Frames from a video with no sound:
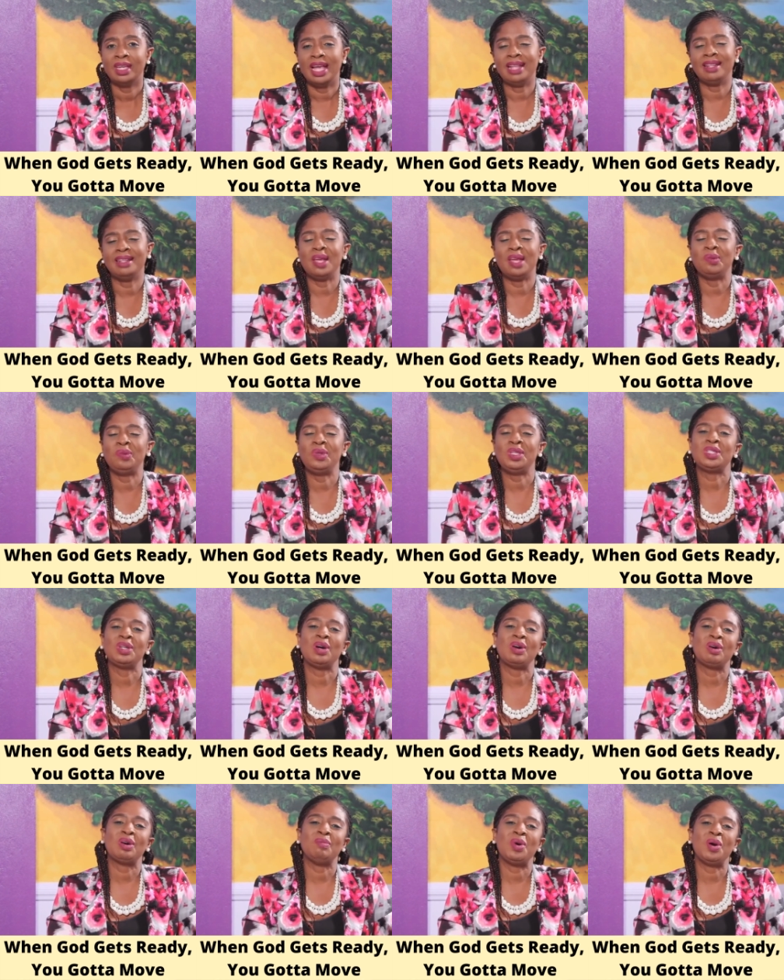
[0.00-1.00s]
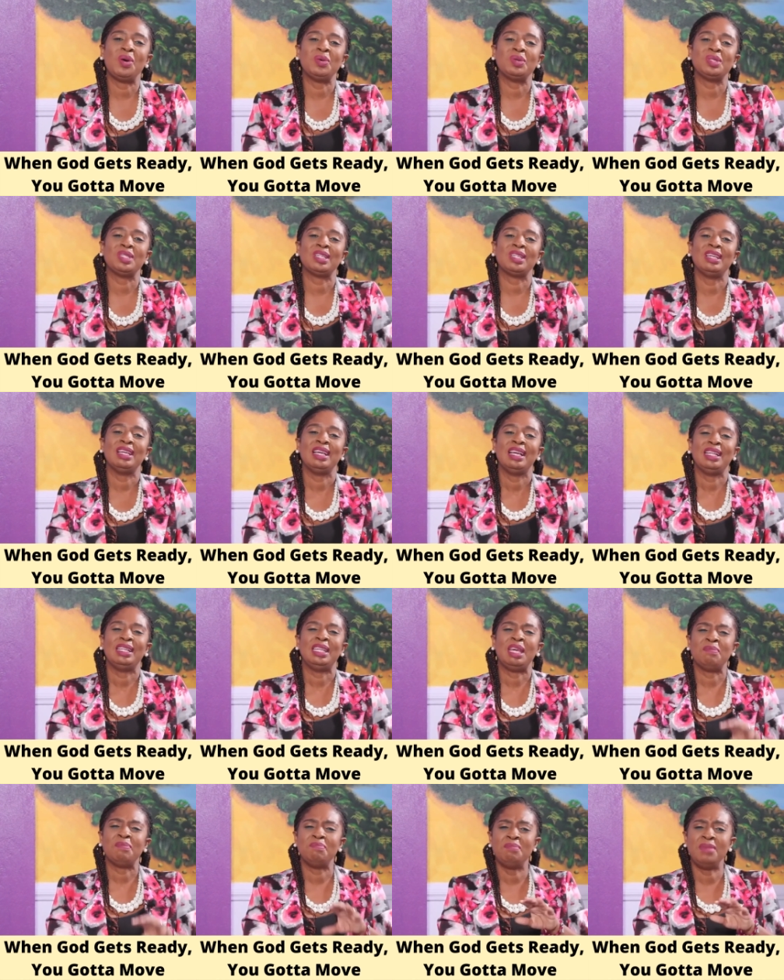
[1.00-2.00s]
And then we talk about
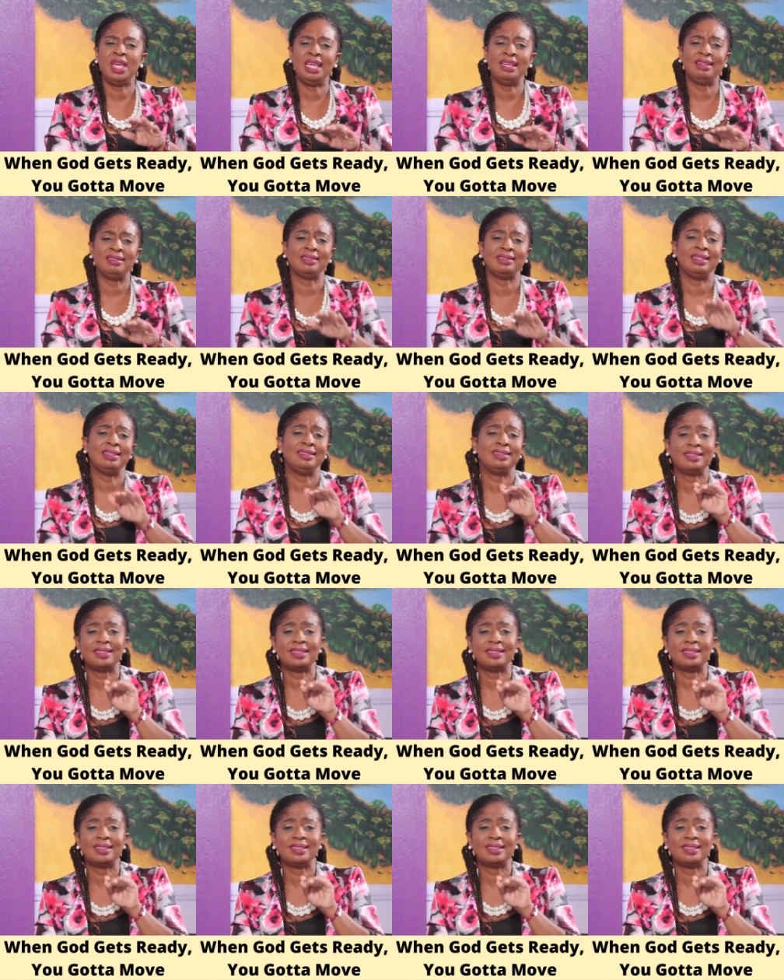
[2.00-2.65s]
the amazing